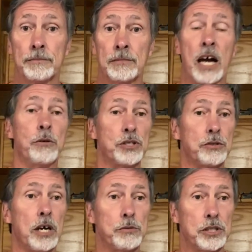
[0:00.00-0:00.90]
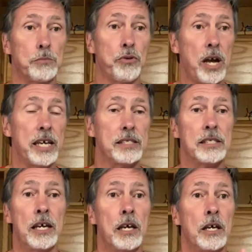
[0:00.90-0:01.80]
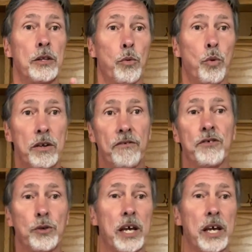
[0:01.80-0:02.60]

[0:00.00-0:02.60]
I was surprised. The one food